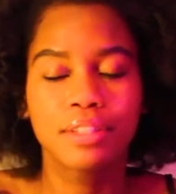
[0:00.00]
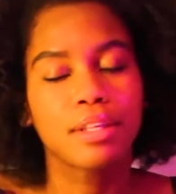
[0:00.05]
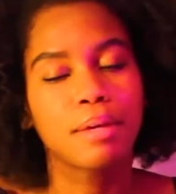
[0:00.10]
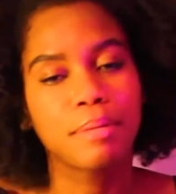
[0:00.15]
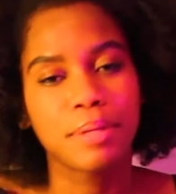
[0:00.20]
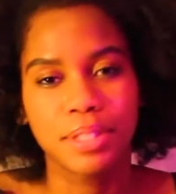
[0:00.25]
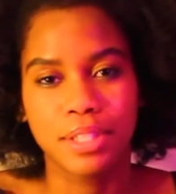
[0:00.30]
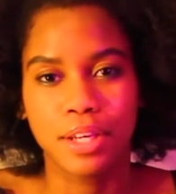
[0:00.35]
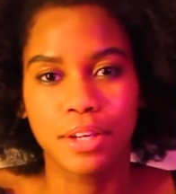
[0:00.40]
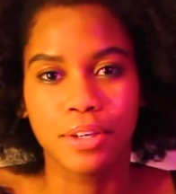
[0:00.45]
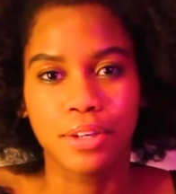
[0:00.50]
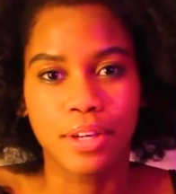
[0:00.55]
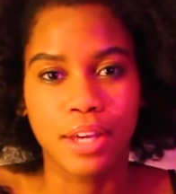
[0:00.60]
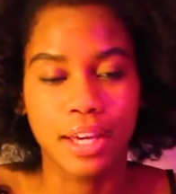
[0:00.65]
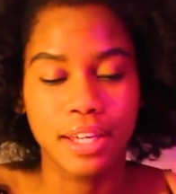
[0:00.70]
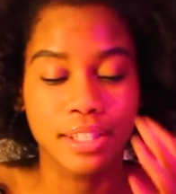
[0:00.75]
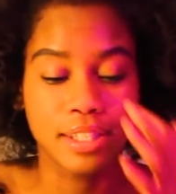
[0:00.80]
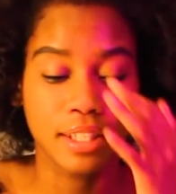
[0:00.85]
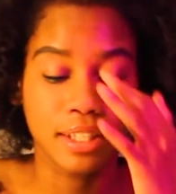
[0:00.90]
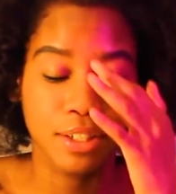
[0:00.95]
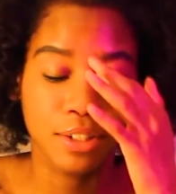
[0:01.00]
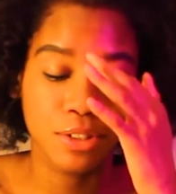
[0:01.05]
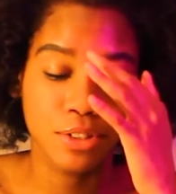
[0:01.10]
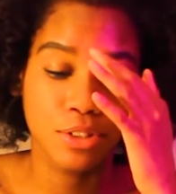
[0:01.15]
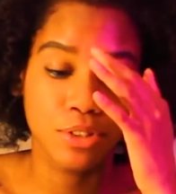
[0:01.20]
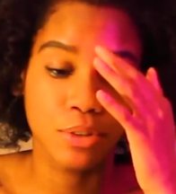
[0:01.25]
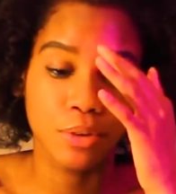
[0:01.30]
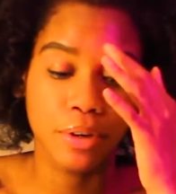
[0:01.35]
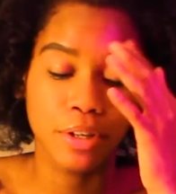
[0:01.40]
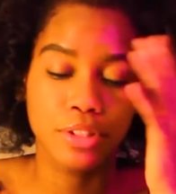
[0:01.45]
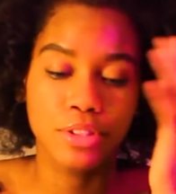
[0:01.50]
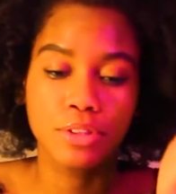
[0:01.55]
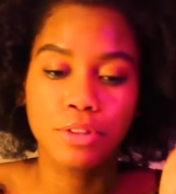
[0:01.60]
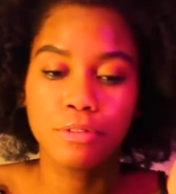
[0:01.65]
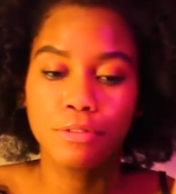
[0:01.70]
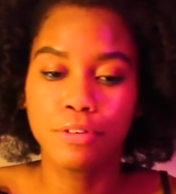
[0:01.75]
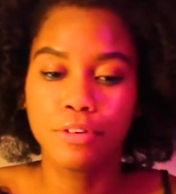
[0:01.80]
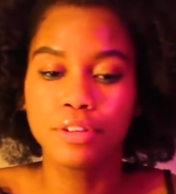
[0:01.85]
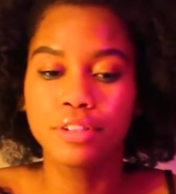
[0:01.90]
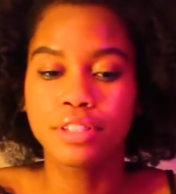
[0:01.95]
Let me tell you guys a little story. So the
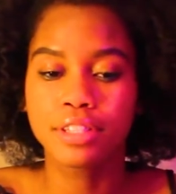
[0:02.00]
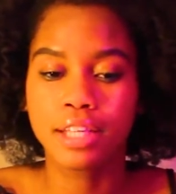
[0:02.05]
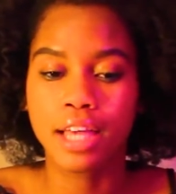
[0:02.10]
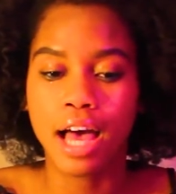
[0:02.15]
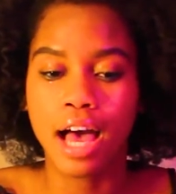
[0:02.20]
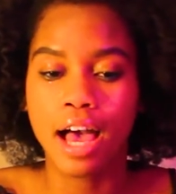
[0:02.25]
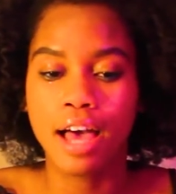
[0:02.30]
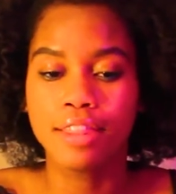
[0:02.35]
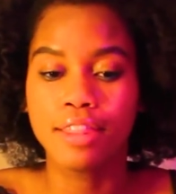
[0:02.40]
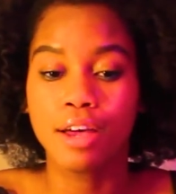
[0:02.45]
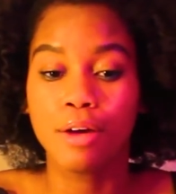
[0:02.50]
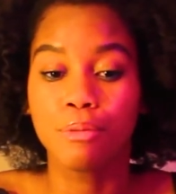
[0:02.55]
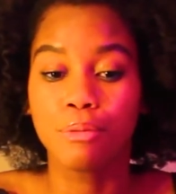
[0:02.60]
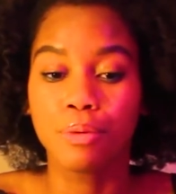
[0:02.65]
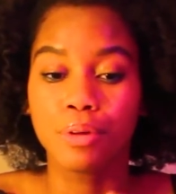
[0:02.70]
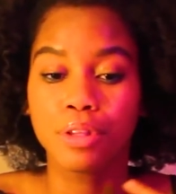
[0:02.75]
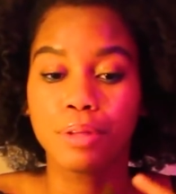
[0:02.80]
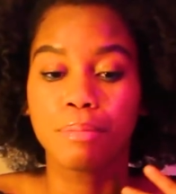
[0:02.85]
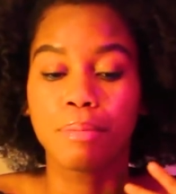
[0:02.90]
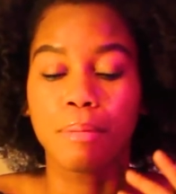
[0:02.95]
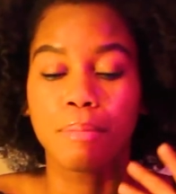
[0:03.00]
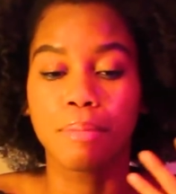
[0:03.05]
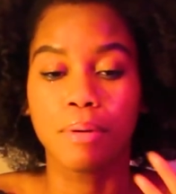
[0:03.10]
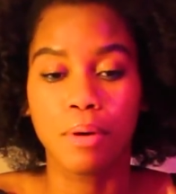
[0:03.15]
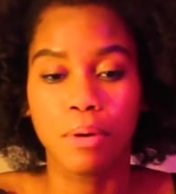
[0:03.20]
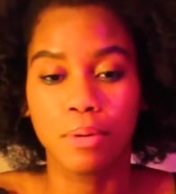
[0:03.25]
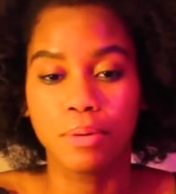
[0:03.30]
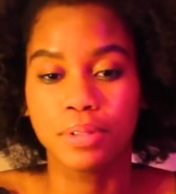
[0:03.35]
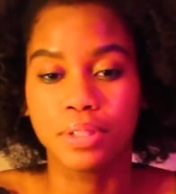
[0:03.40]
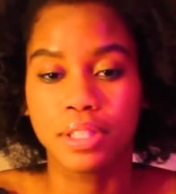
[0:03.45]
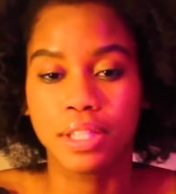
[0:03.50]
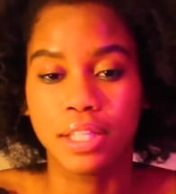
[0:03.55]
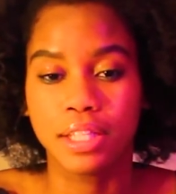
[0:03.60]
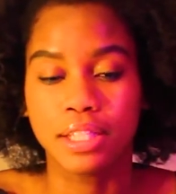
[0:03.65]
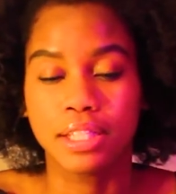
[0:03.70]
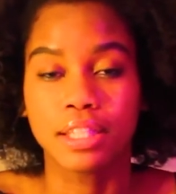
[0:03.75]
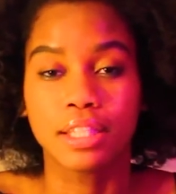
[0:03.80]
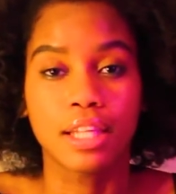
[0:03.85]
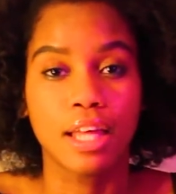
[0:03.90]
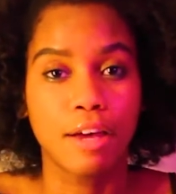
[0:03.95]
first guy that really proposed
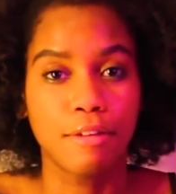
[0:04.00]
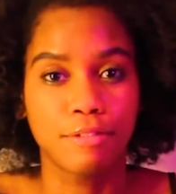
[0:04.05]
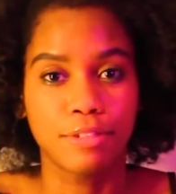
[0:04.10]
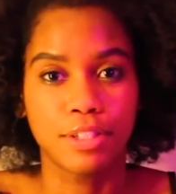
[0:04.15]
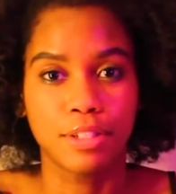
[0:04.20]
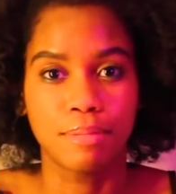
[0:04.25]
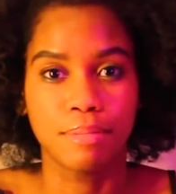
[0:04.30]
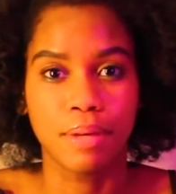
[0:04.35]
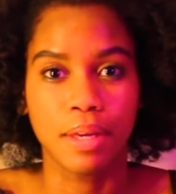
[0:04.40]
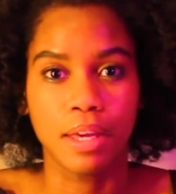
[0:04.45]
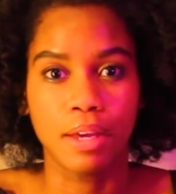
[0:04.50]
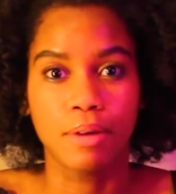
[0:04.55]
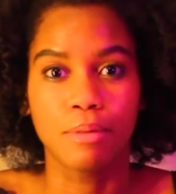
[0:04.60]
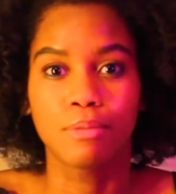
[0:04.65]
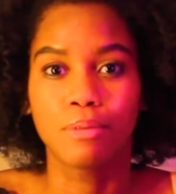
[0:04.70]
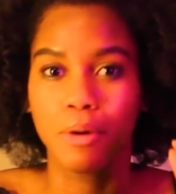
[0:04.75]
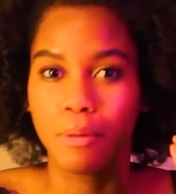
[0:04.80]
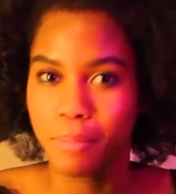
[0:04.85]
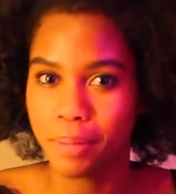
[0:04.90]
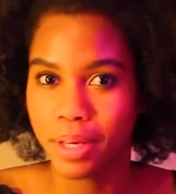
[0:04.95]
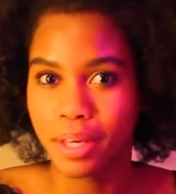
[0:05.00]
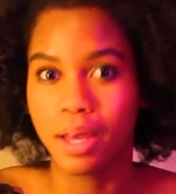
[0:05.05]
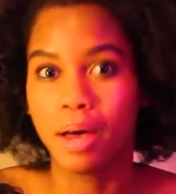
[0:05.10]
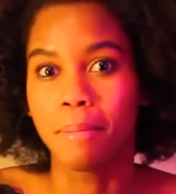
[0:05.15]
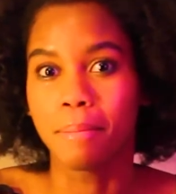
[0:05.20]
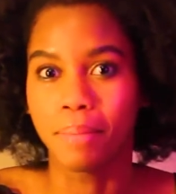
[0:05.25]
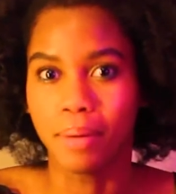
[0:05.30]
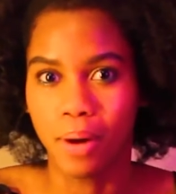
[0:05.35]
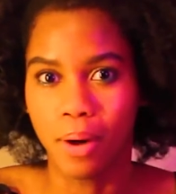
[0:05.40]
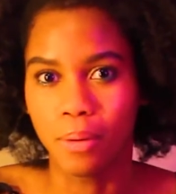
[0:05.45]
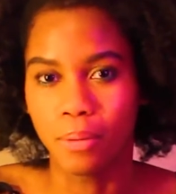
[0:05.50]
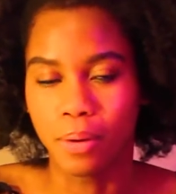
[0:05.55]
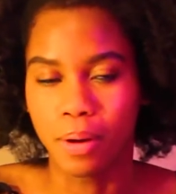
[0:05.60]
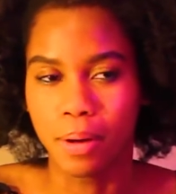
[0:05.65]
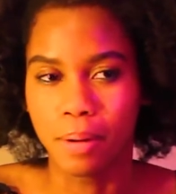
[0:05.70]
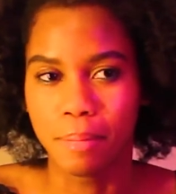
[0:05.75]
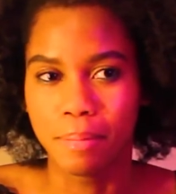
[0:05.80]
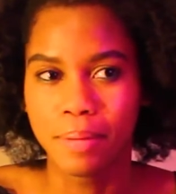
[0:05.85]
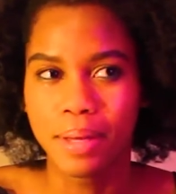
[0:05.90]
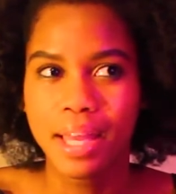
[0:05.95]
his love to me wrote me a
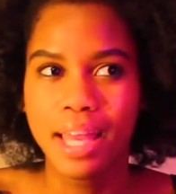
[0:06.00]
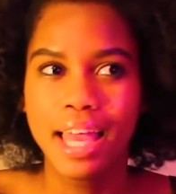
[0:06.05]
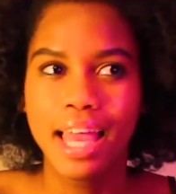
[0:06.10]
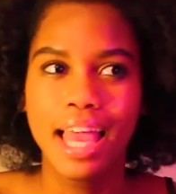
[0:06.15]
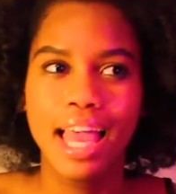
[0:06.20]
poem.